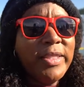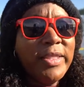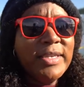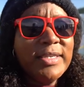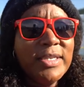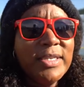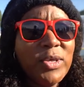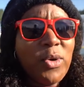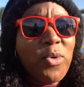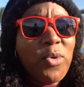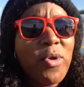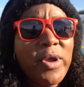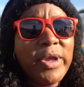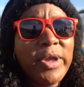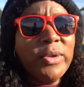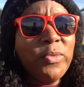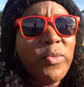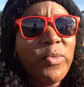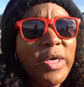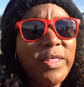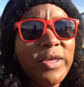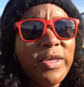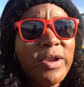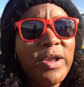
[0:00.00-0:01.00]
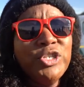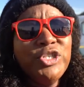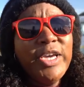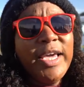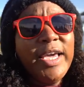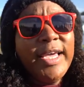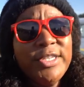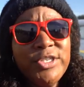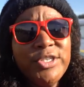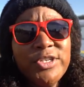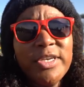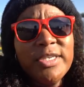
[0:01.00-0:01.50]
they said the Oregon weather
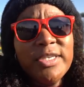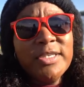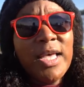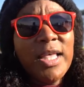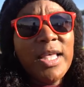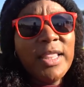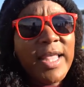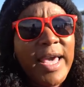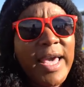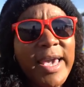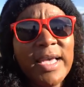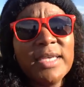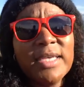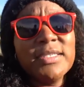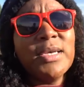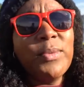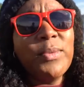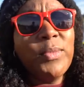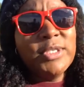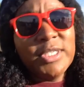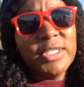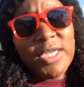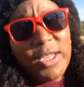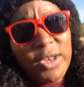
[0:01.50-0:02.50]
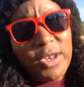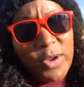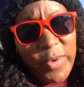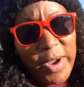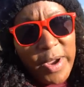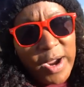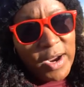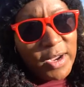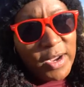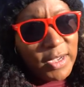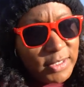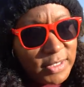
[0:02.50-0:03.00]
changes like someone's
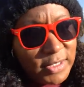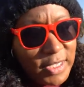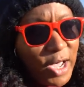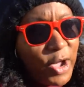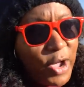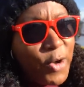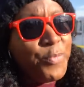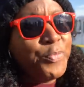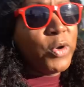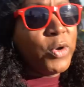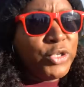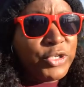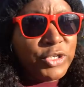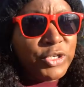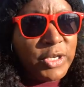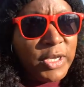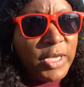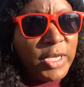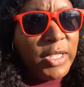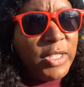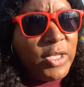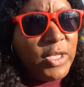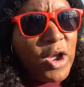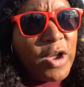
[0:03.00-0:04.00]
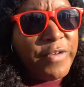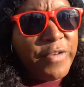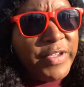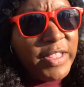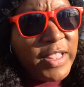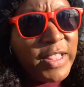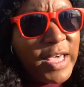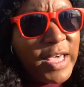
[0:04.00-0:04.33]
underwear. So, which in the RV